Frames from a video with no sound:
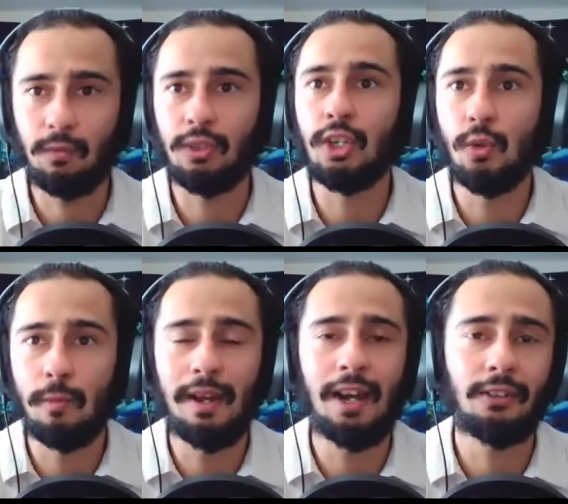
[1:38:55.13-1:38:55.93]
knew
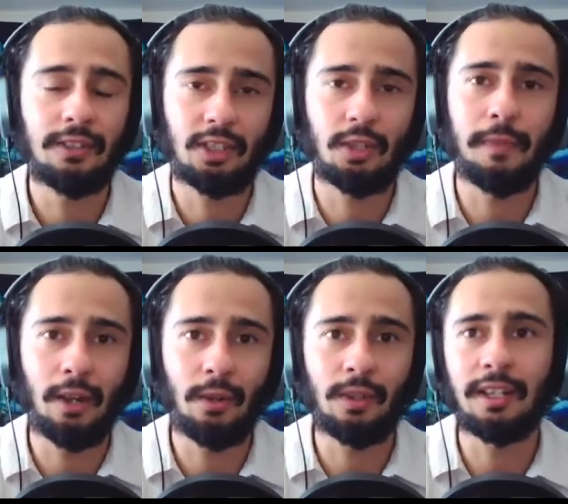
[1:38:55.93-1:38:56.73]
about the
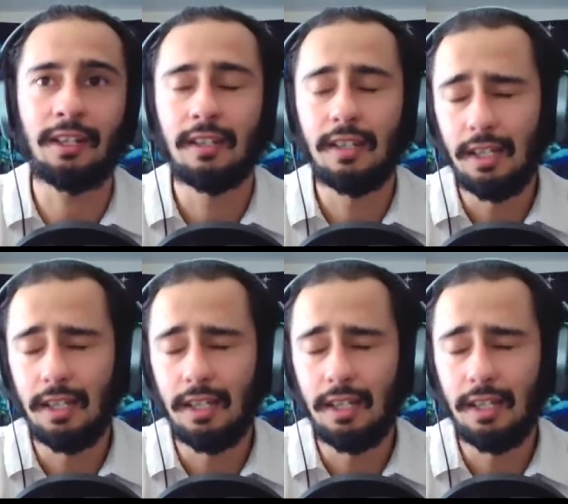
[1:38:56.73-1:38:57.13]
Sumerian